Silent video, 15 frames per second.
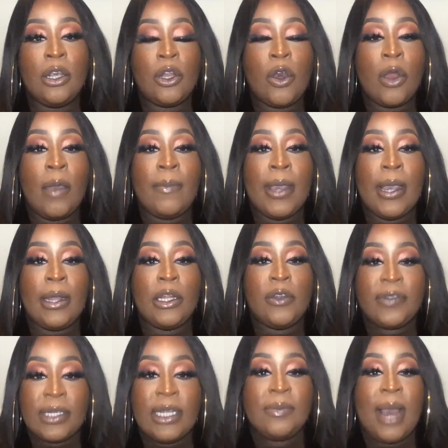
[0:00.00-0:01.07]
know what I mean? You've
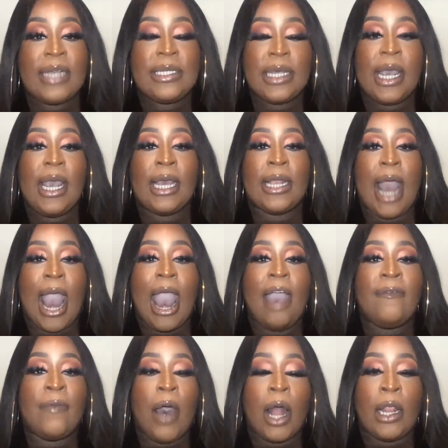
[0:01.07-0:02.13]
seen my skin. I
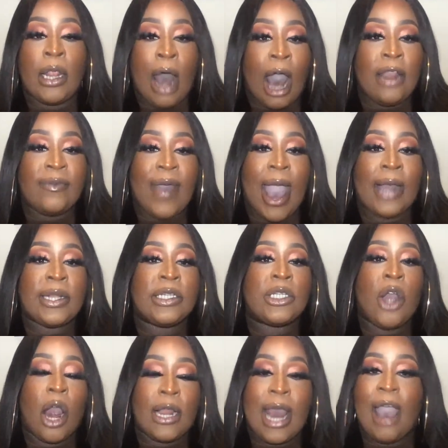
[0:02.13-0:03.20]
have a lot of acne
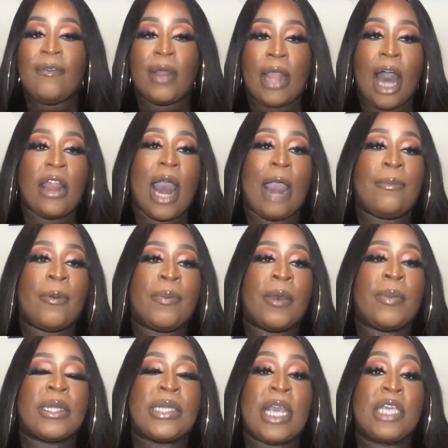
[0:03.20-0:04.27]
scarring. I have a lot of
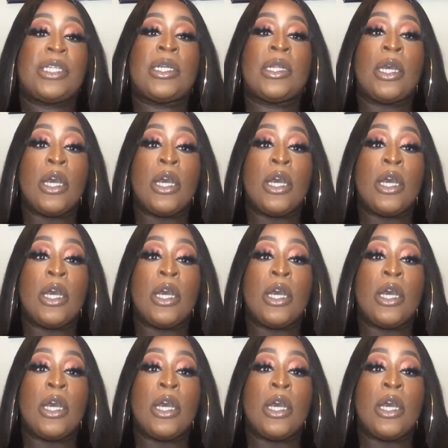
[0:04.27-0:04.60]
hyperpigmentation.